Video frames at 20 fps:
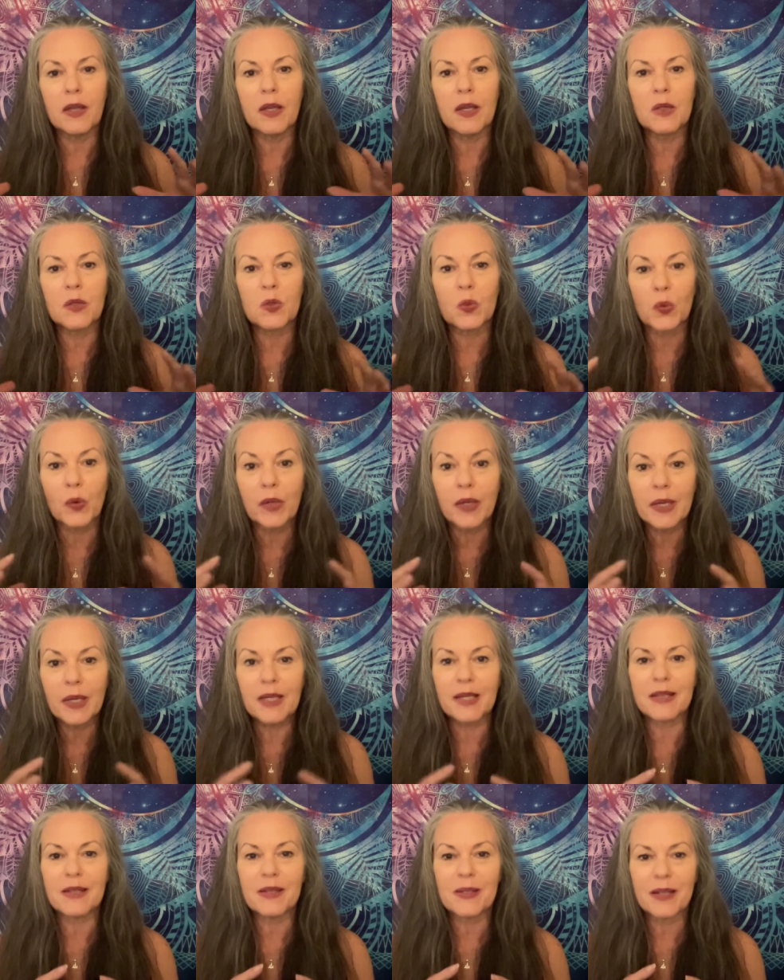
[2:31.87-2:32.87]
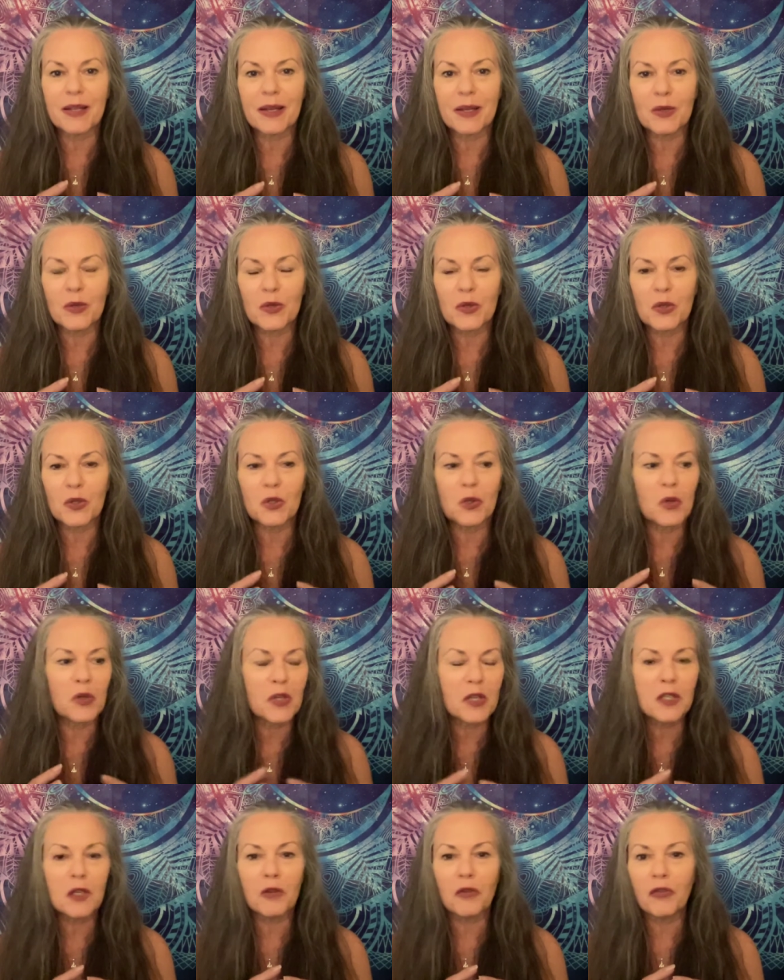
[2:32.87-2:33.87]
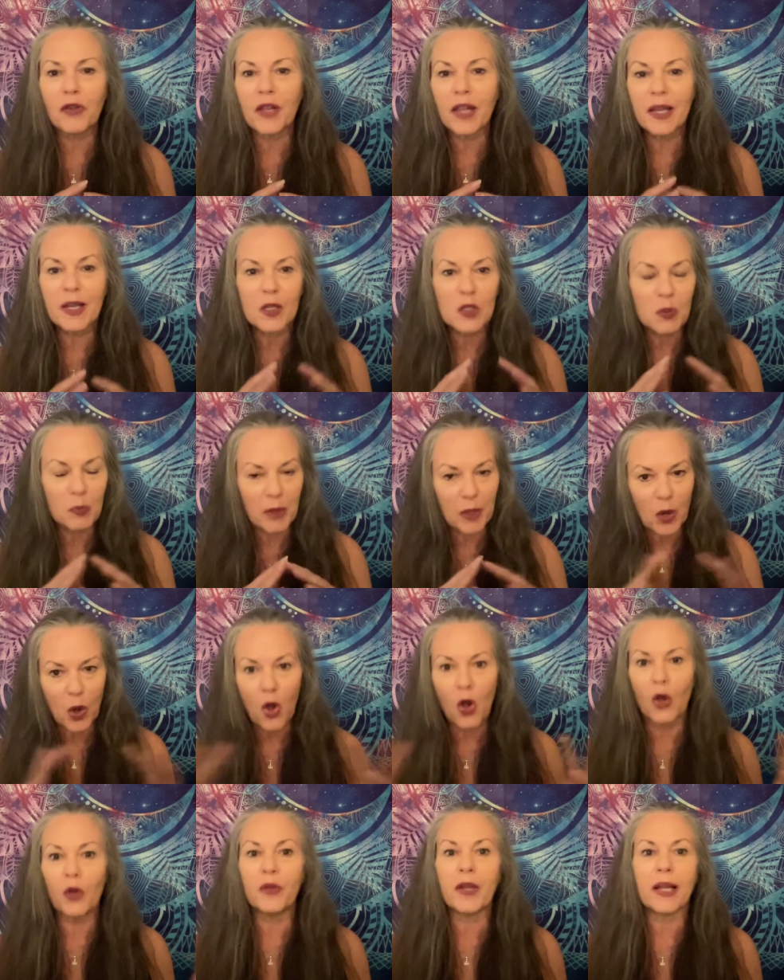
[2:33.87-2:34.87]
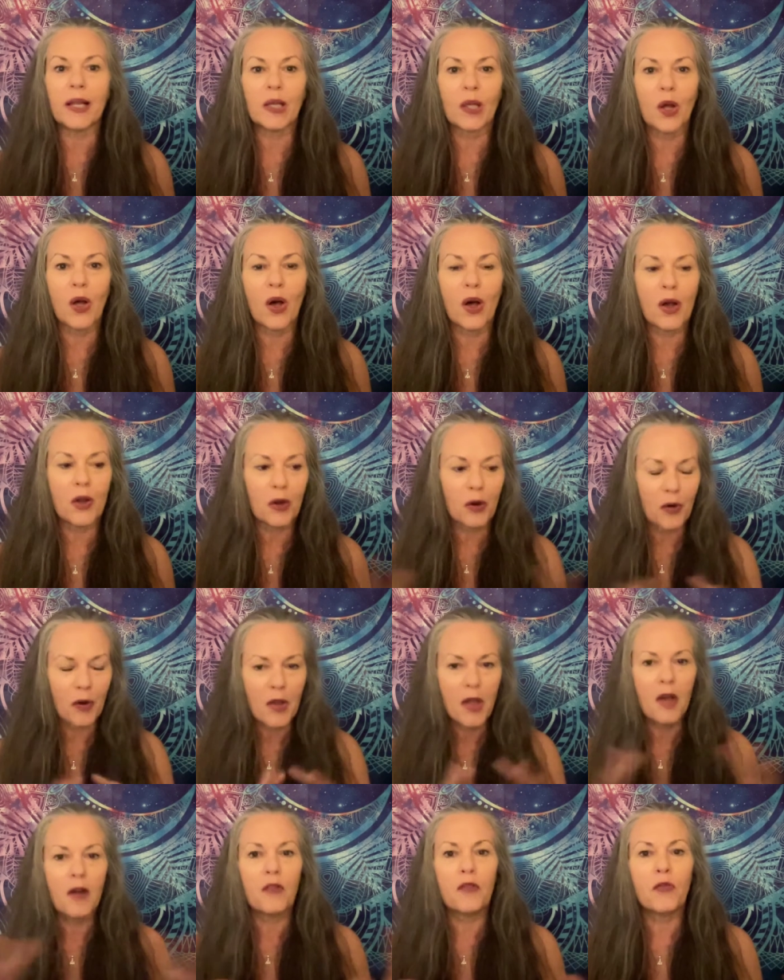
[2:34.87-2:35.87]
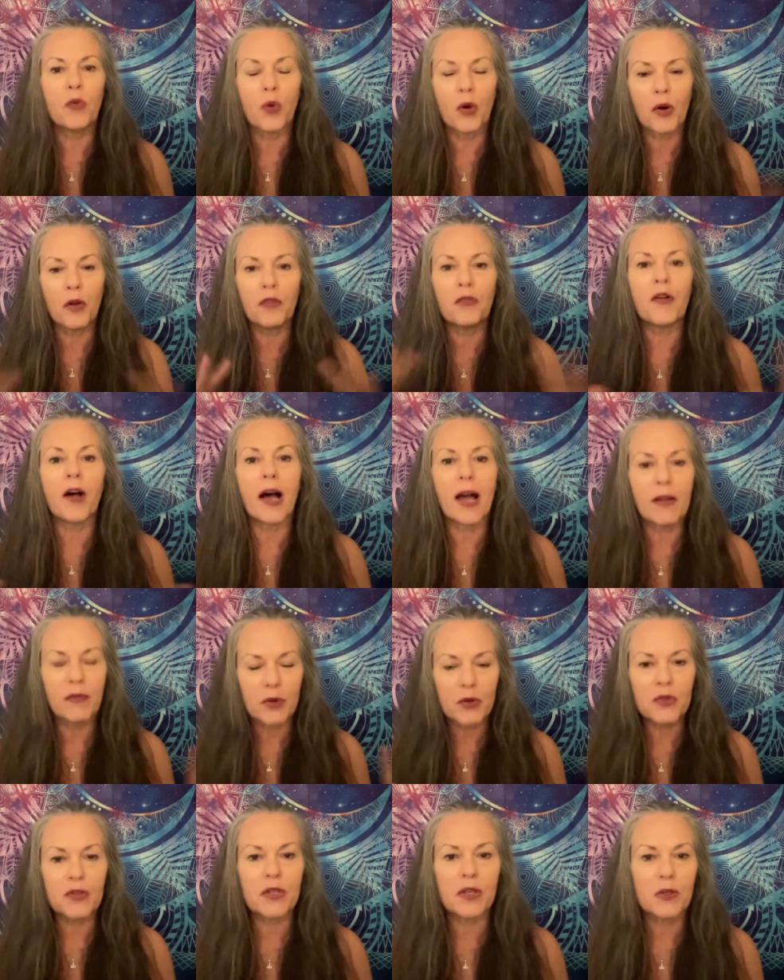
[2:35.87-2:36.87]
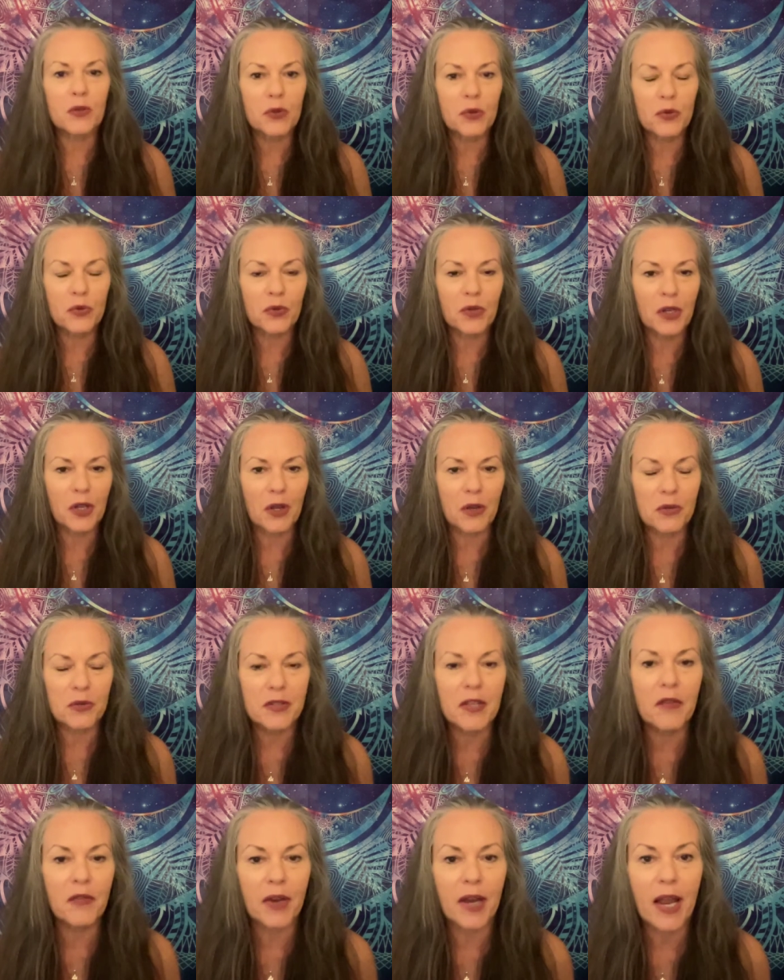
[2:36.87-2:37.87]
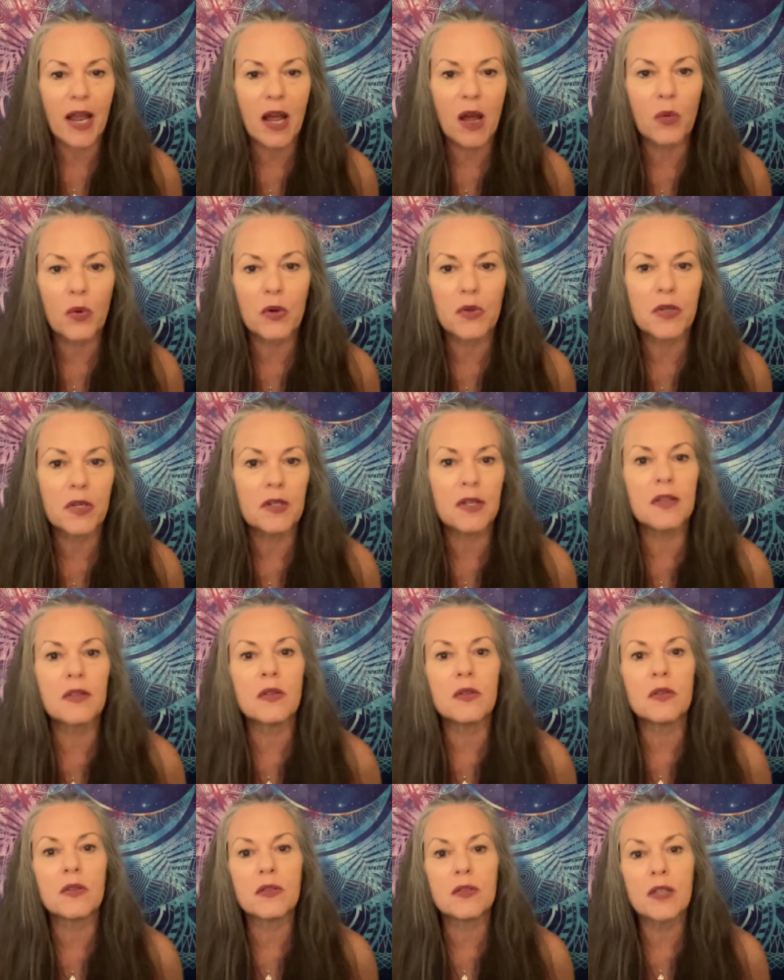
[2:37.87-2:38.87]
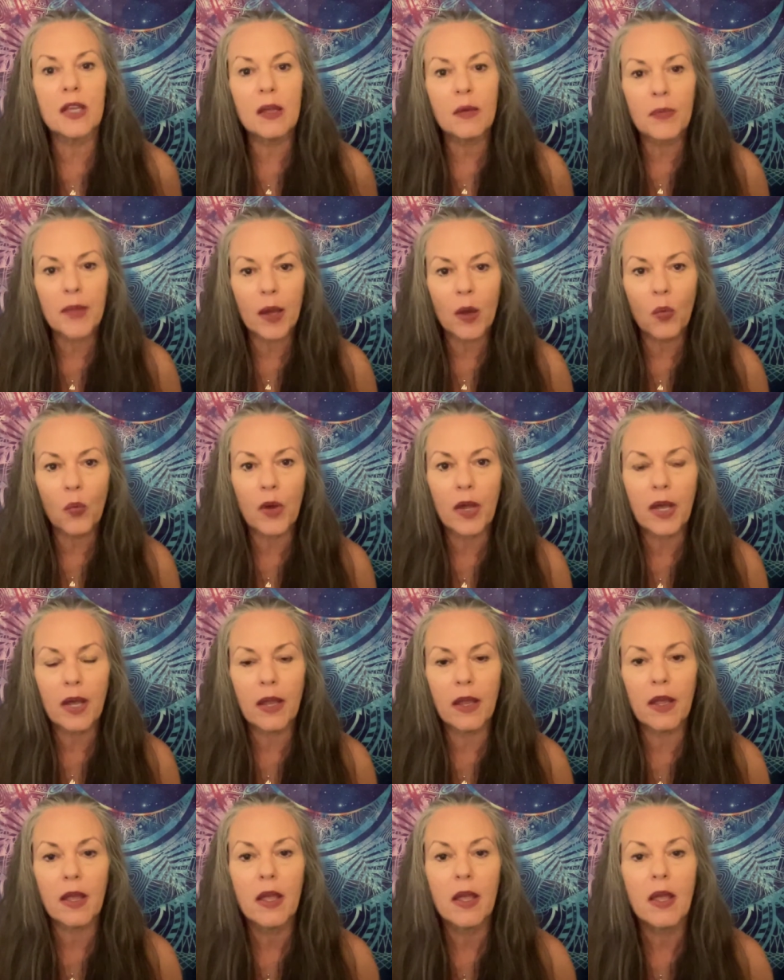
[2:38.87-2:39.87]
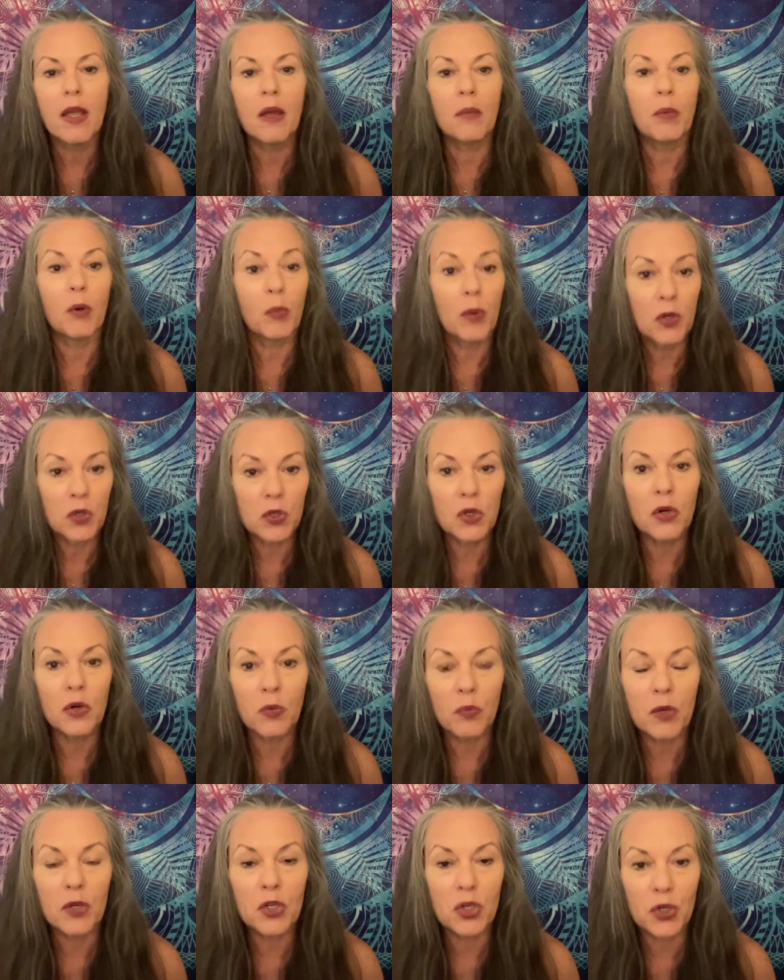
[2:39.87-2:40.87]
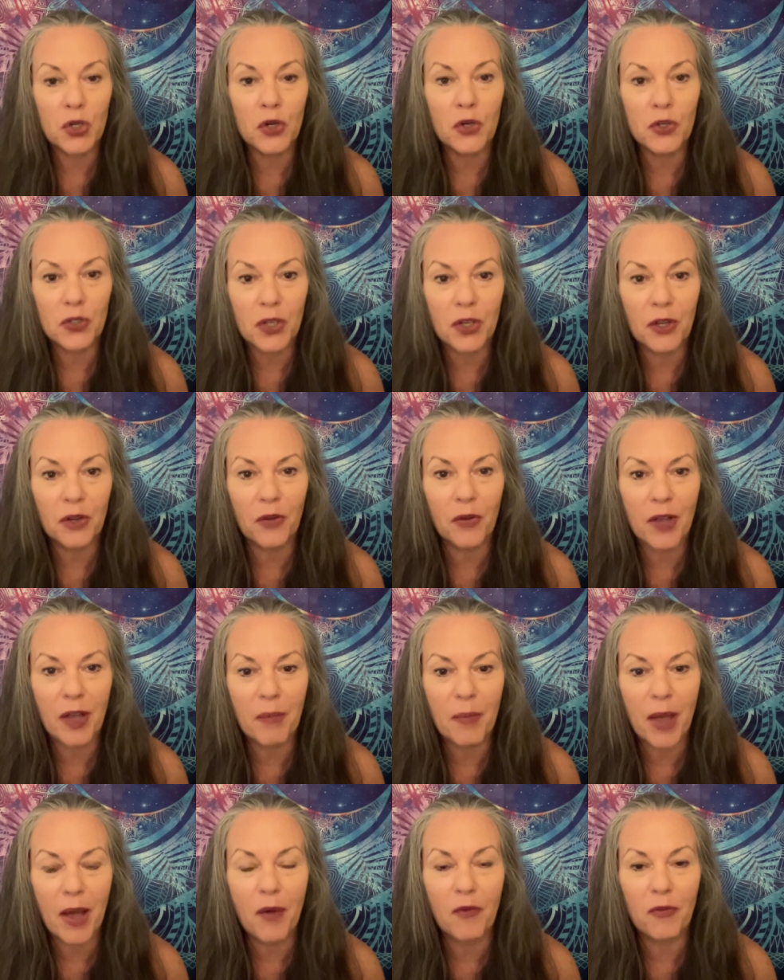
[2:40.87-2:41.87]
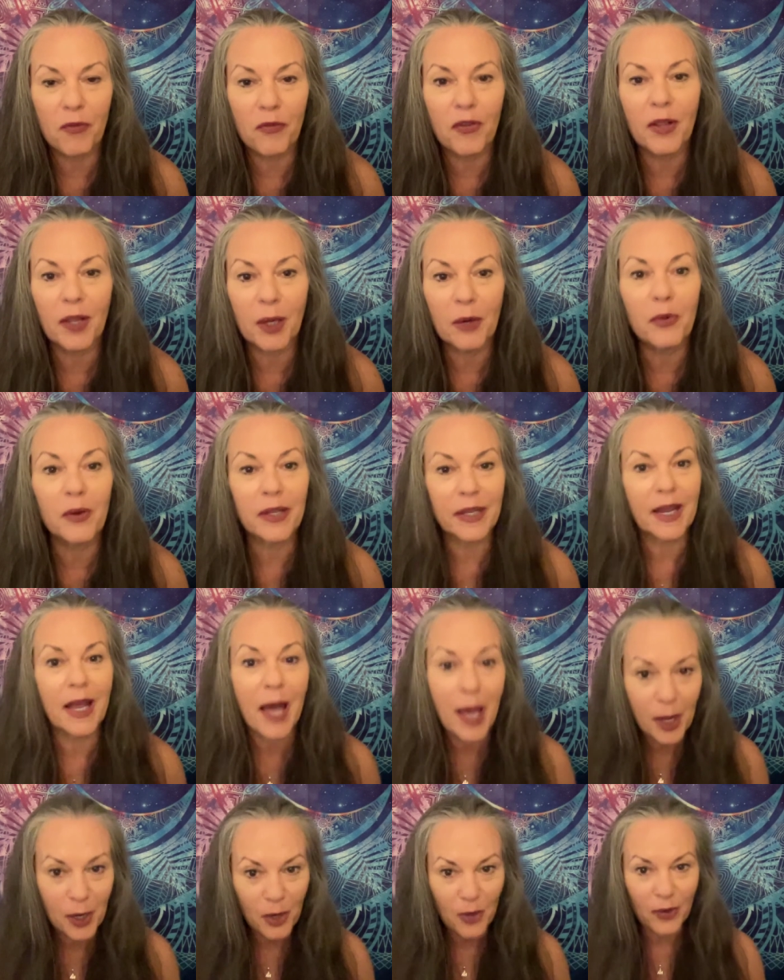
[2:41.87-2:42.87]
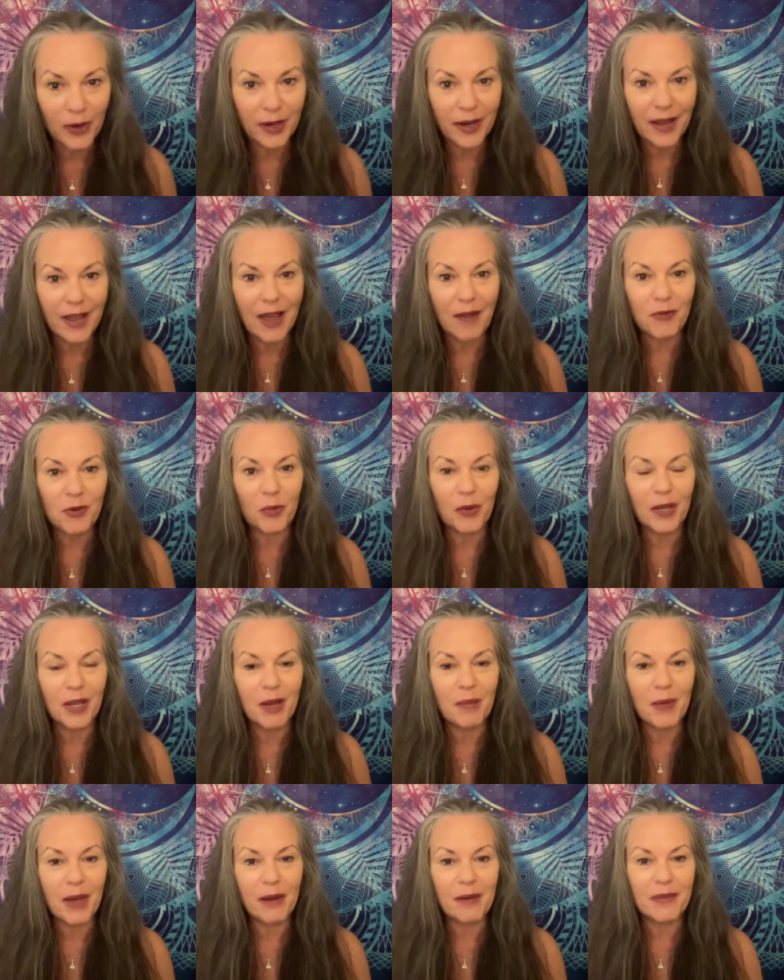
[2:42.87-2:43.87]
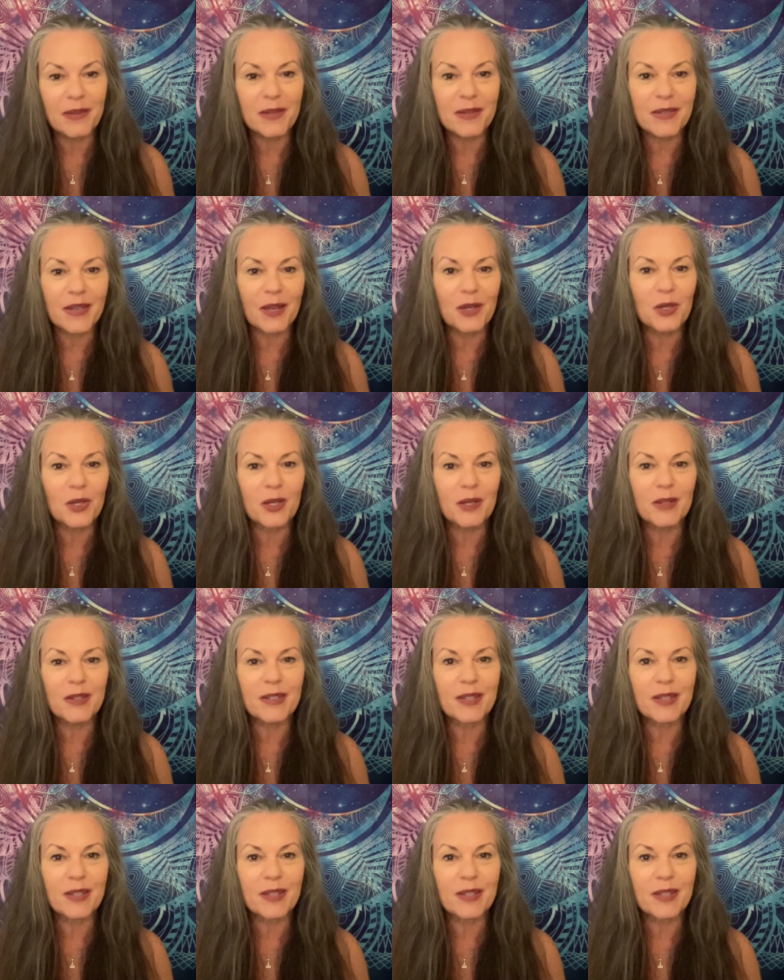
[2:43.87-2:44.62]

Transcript: gets really condensed. So it doesn't feel like it's been all day long or four or five or six or you know seven hours. It doesn't seem that way, but we do we sure do come out feeling really hungry after we come out of the session.